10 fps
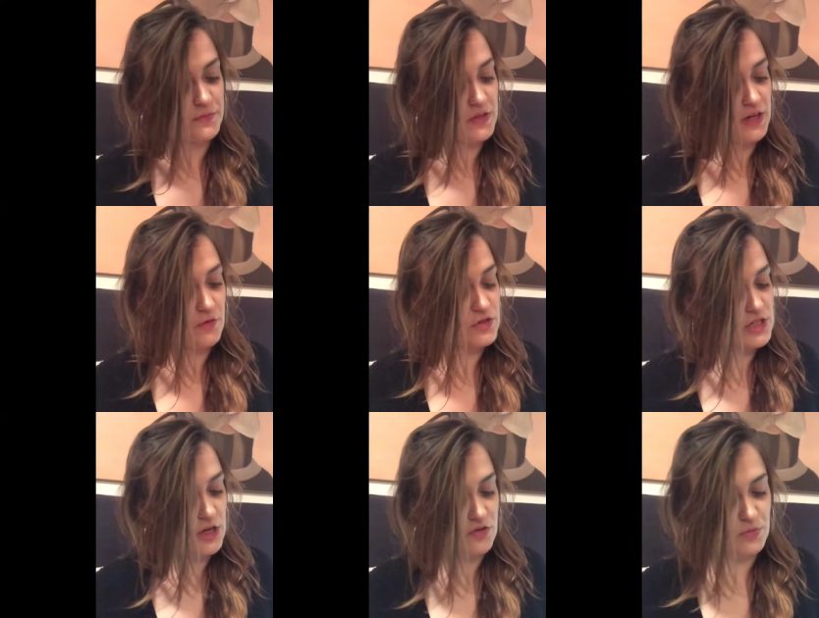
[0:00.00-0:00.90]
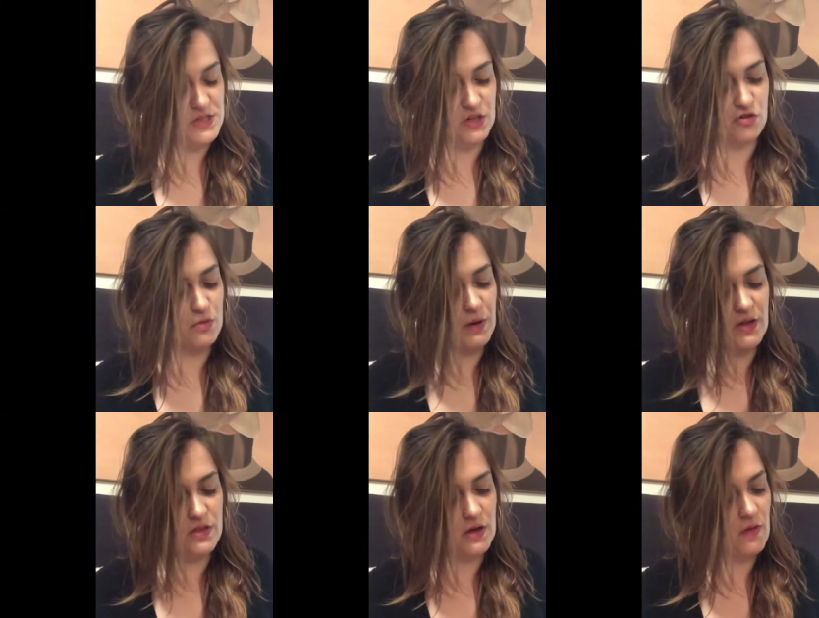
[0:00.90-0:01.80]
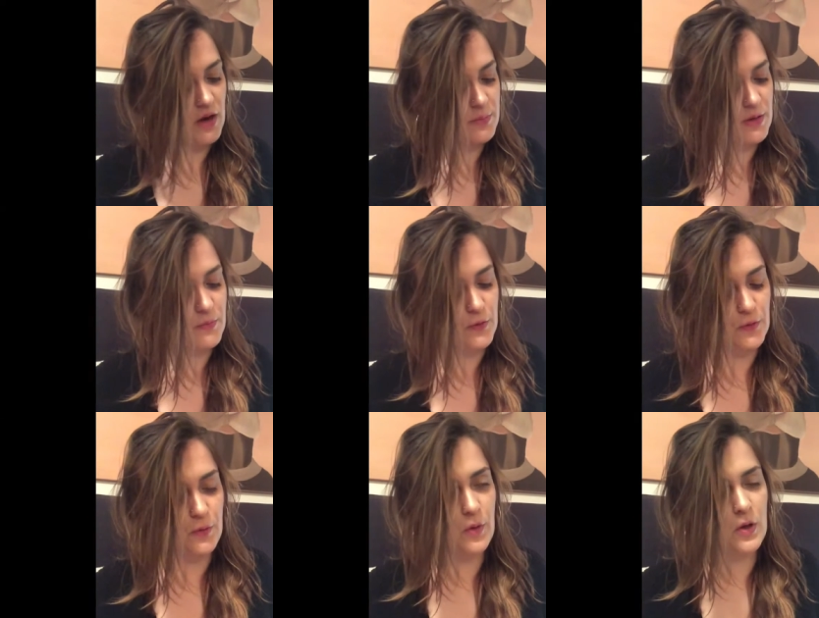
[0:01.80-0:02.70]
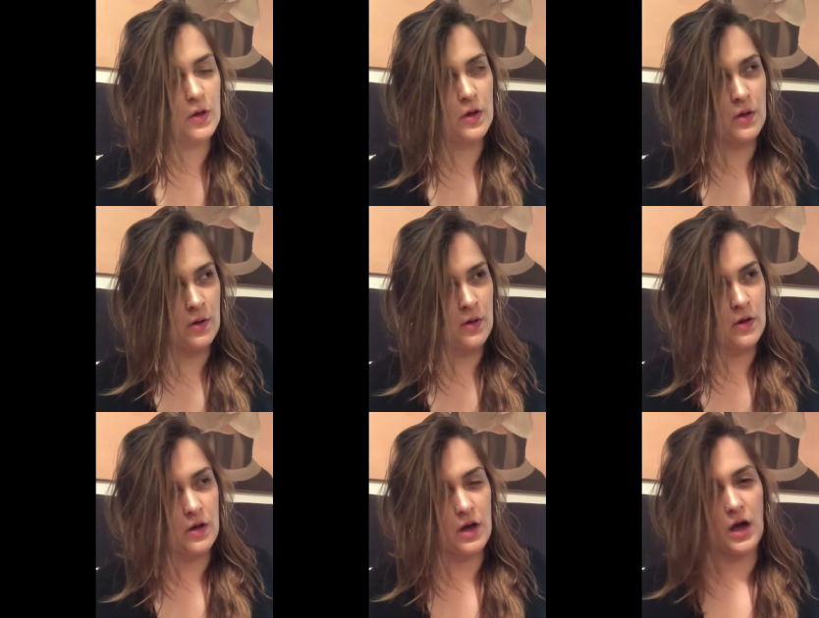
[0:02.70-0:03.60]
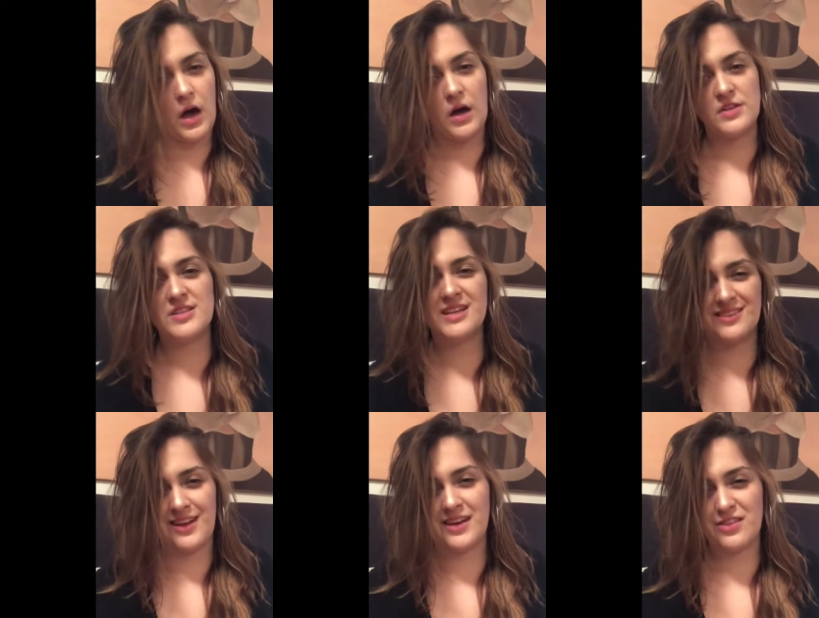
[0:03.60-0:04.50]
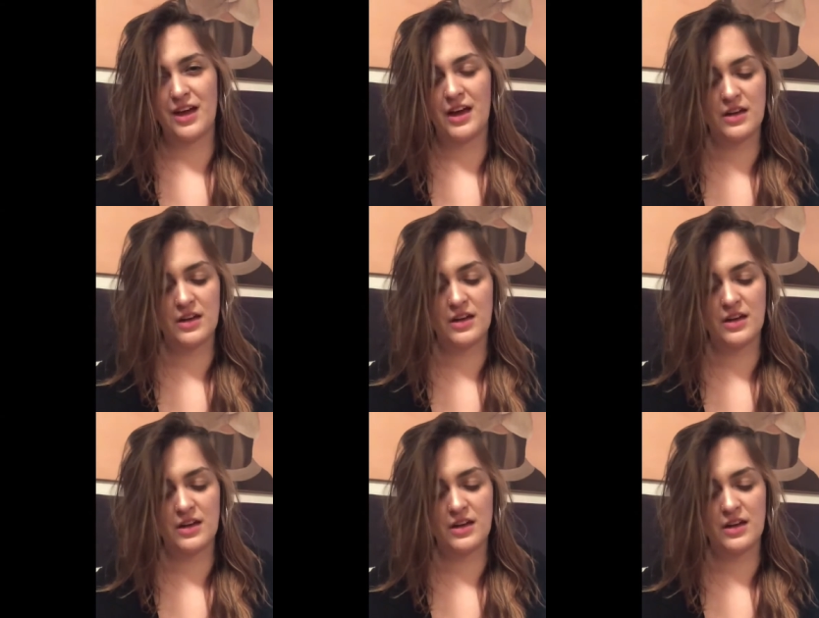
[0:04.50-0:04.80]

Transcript: They never did customization, but I think a lot of people uh, didn't like that.